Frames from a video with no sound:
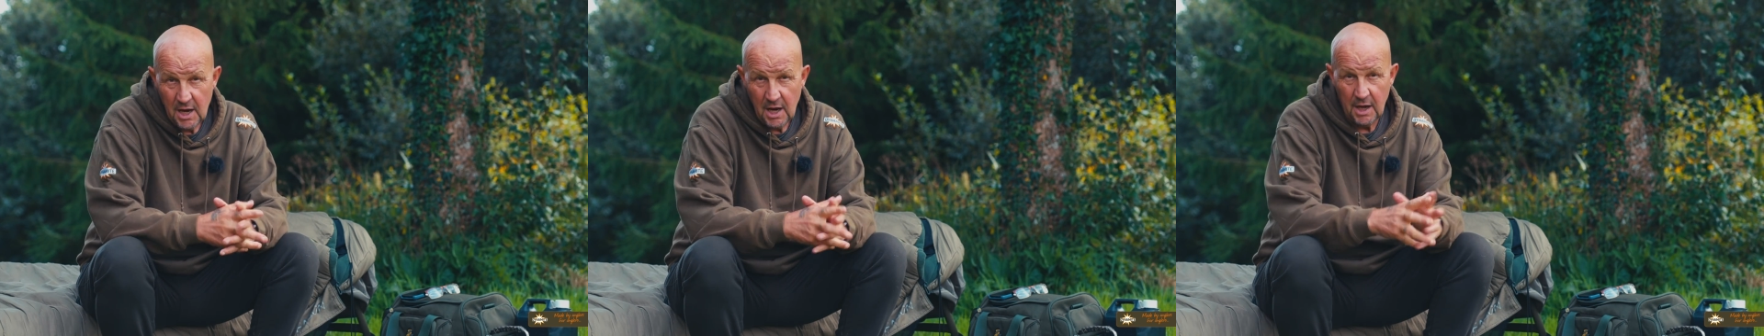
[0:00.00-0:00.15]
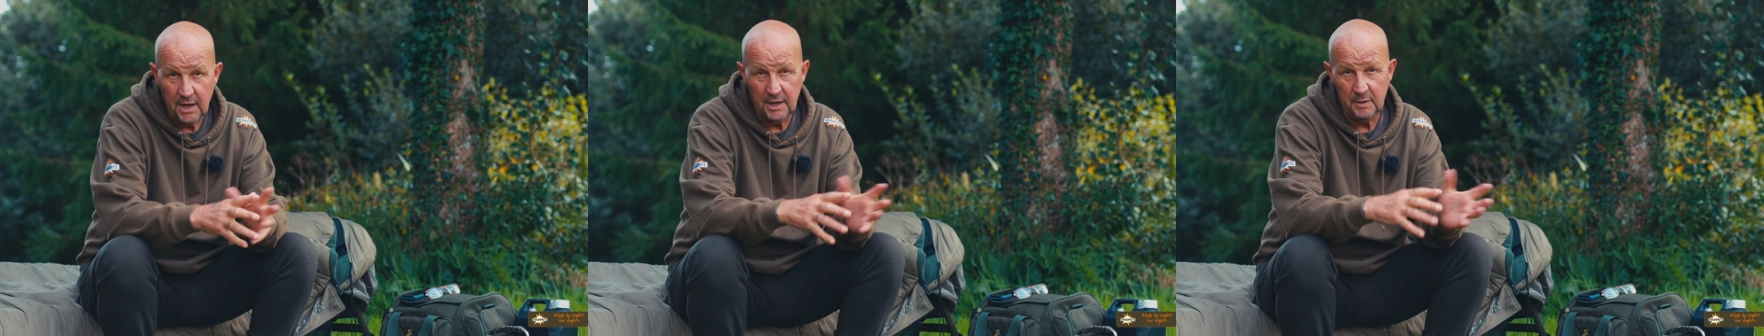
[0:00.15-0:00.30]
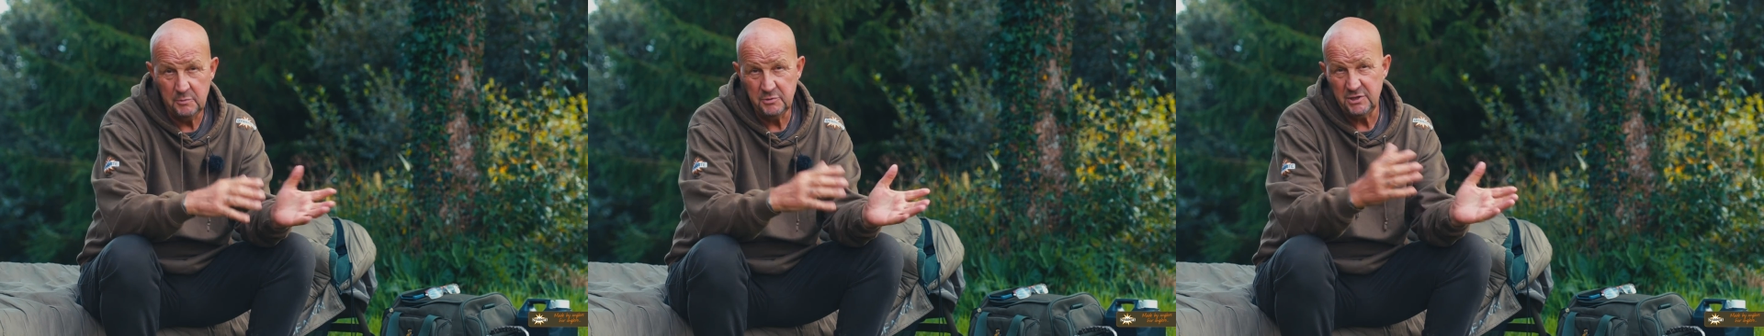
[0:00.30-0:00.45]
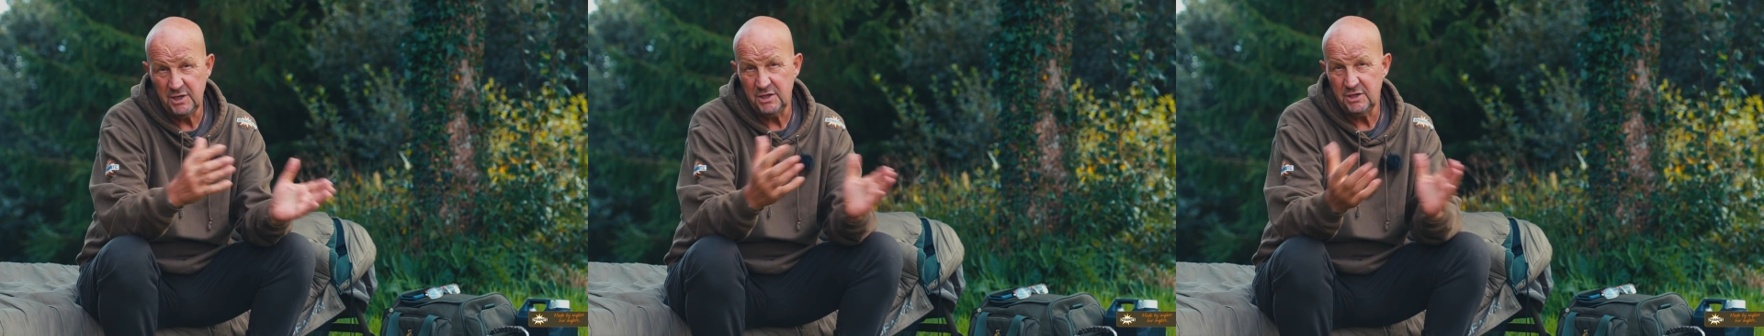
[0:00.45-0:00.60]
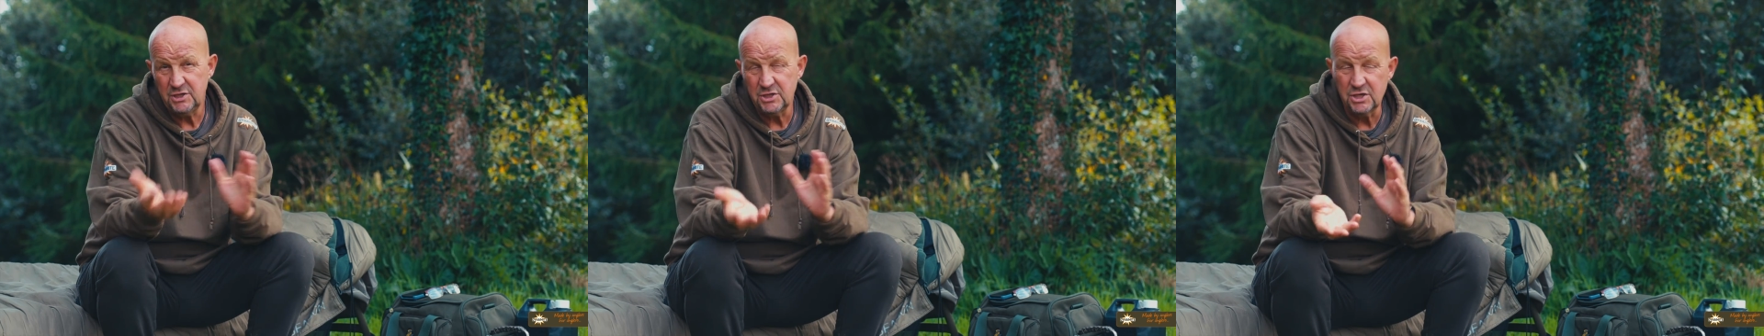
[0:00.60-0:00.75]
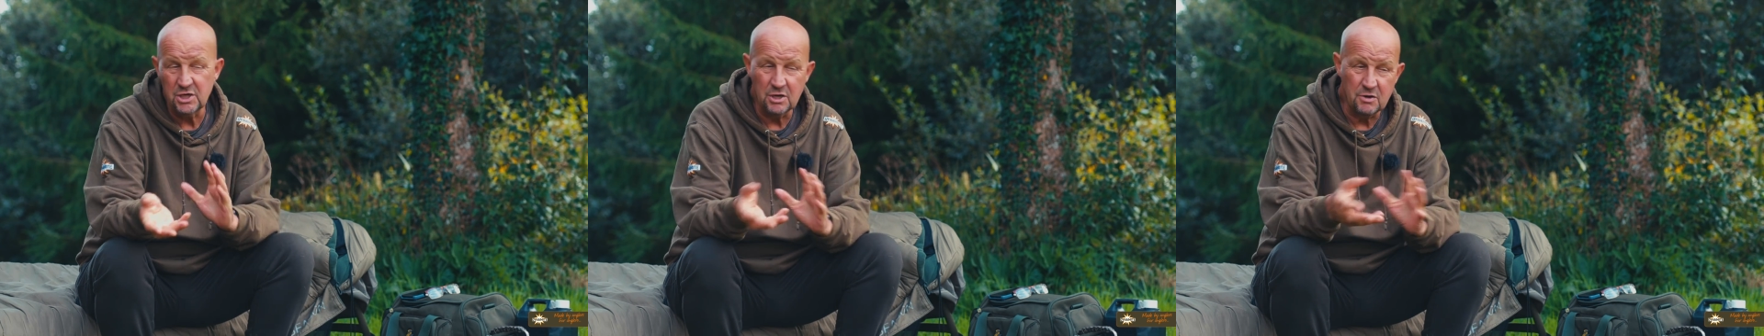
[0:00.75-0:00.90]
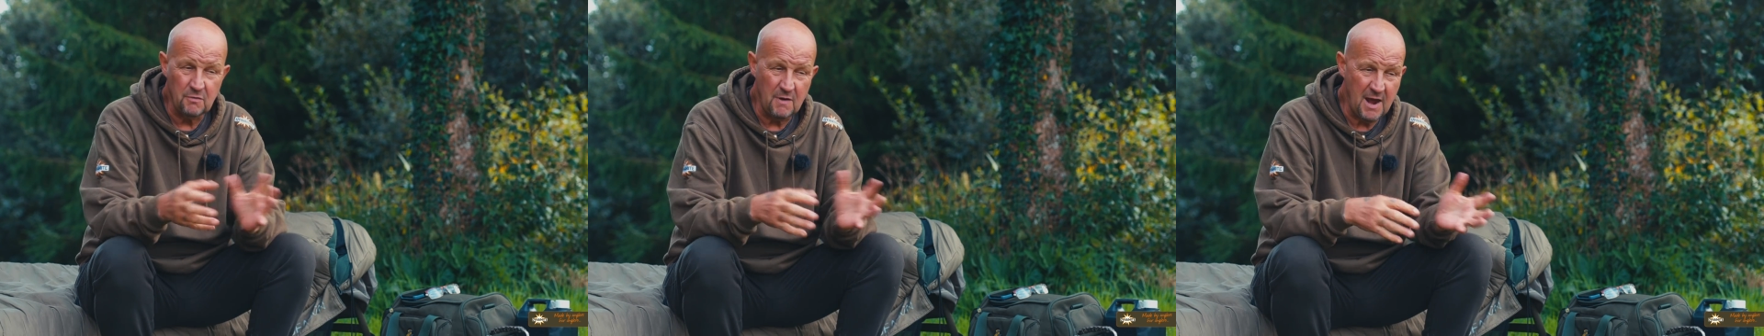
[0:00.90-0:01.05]
and it was
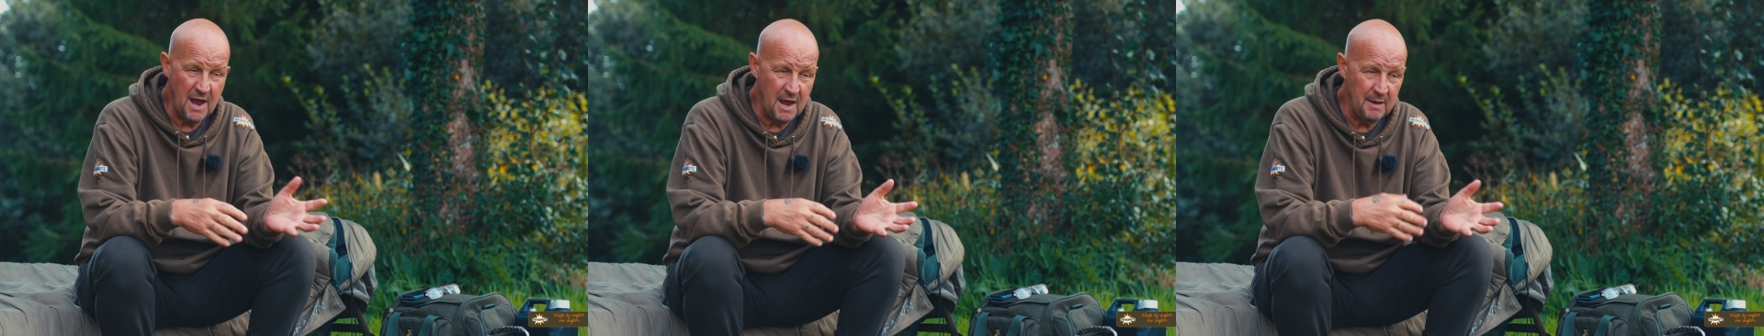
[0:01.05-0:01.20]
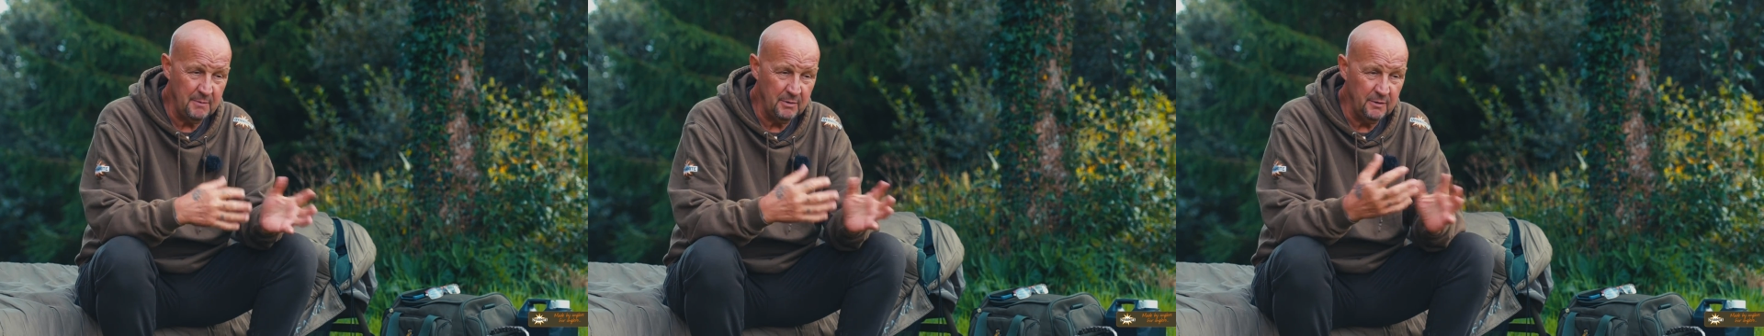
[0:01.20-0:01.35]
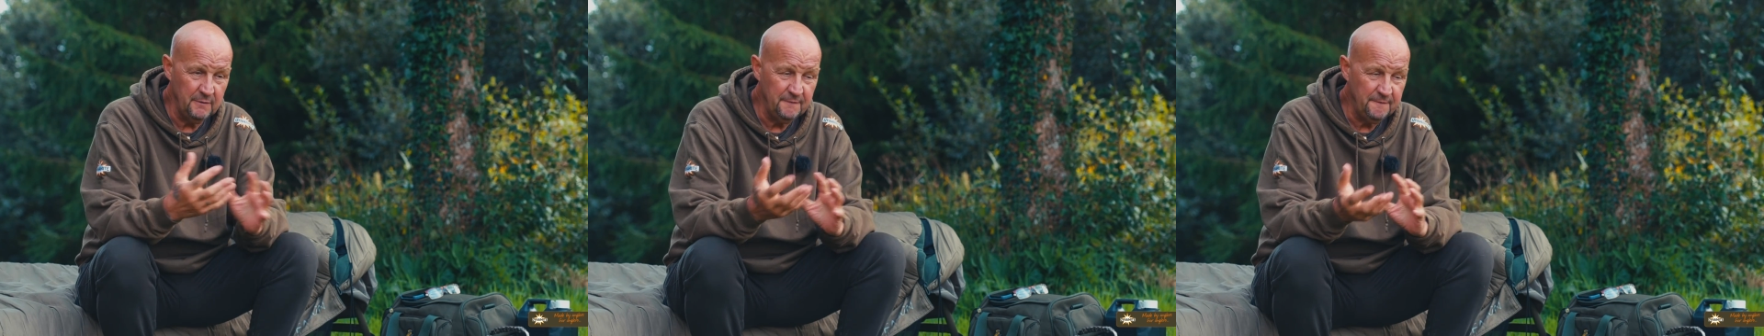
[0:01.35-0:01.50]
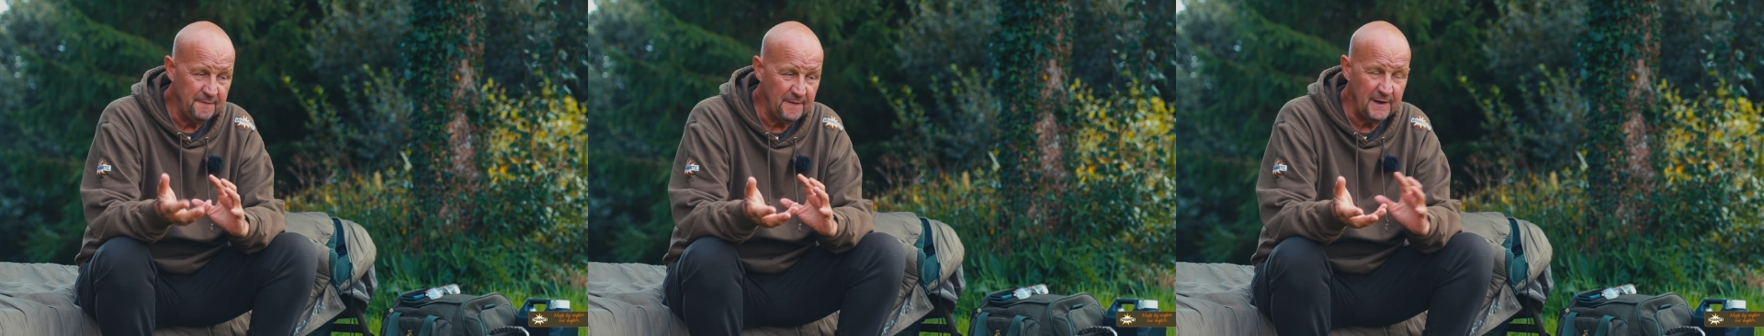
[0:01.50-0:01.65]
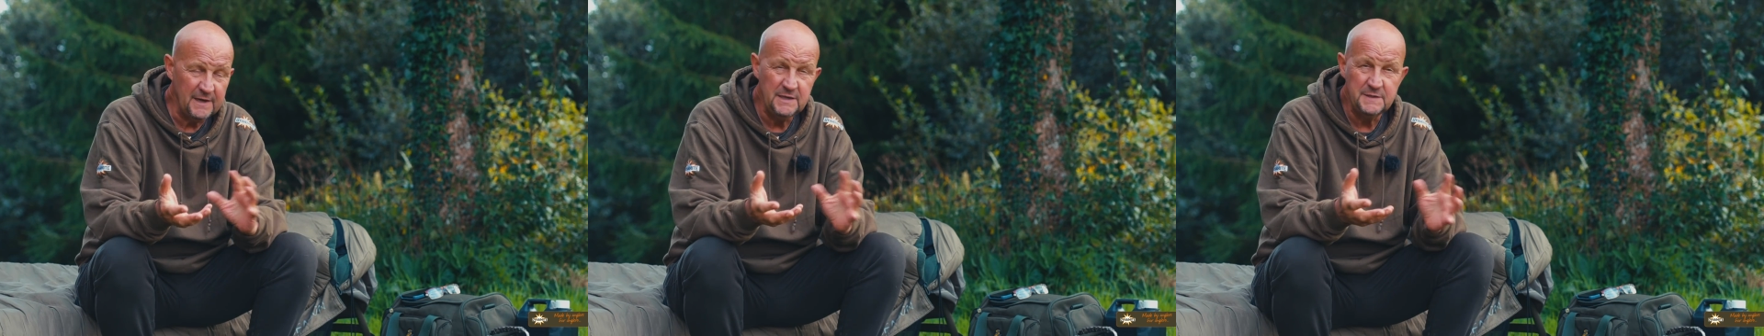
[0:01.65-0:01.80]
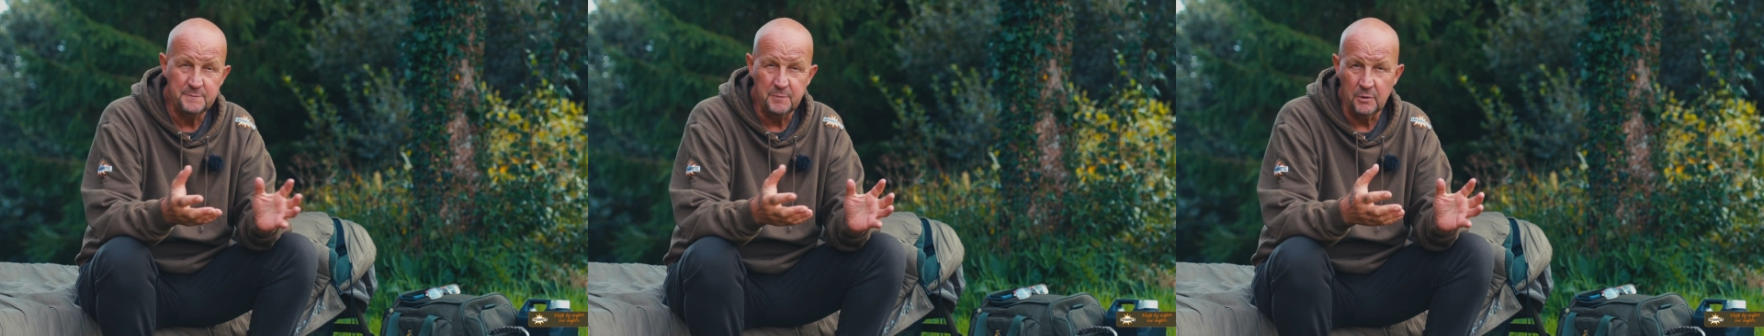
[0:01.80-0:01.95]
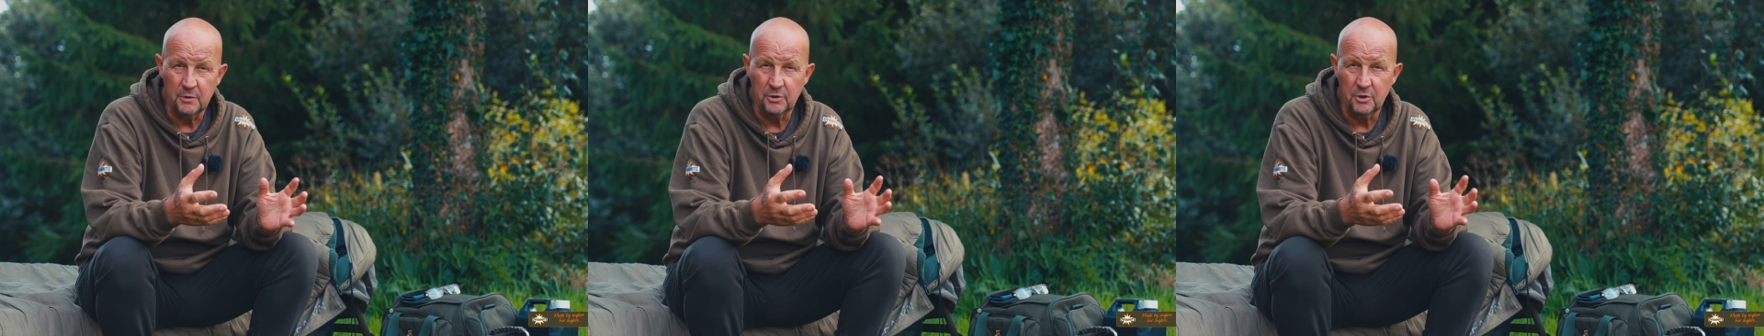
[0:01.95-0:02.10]
Instagram and Facebook